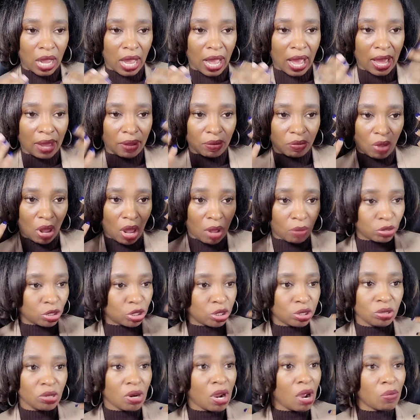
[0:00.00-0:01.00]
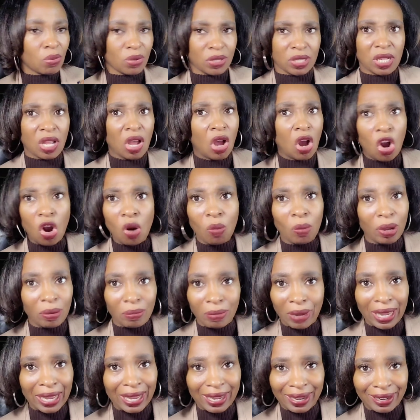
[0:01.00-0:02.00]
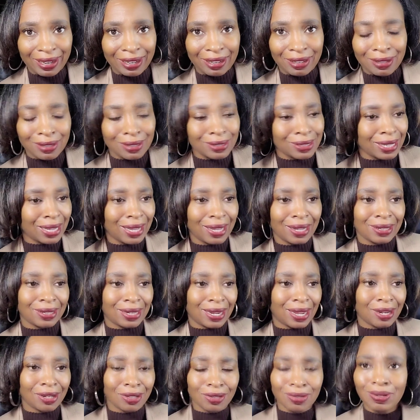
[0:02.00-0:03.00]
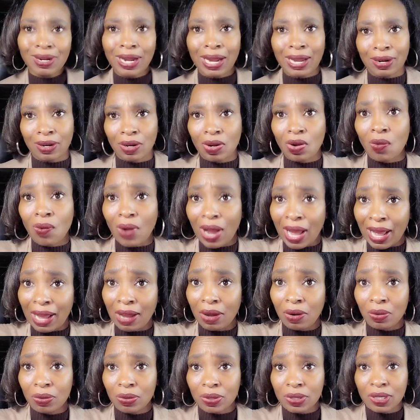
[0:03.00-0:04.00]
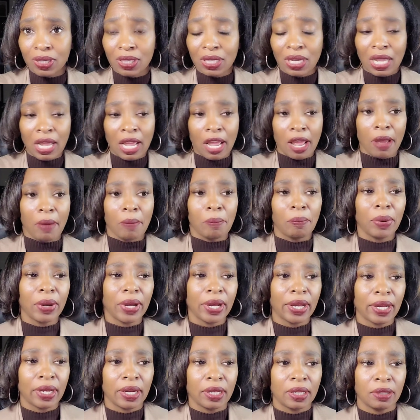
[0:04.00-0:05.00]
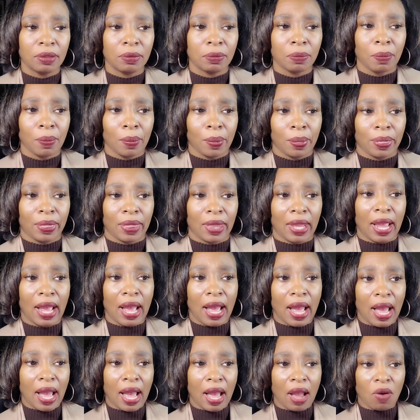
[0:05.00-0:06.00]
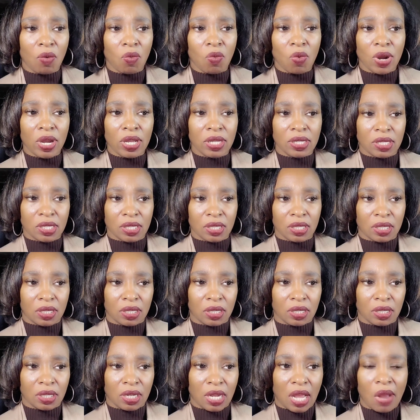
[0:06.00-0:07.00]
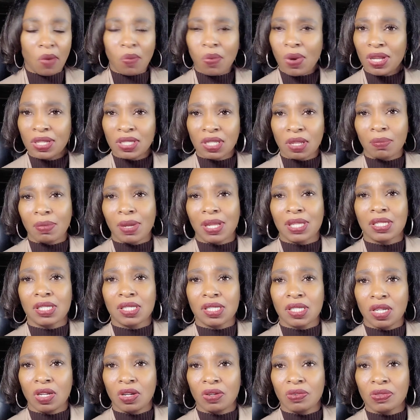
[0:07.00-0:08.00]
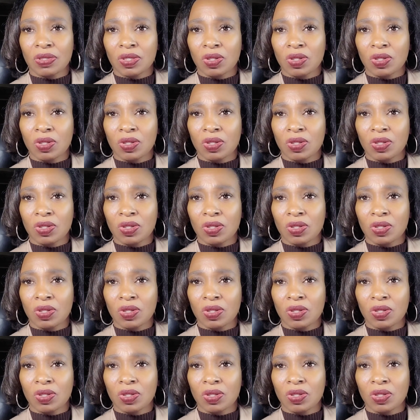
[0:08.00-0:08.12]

I'm sure I was combing my hair because I knew how to go out, but I wasn't myself.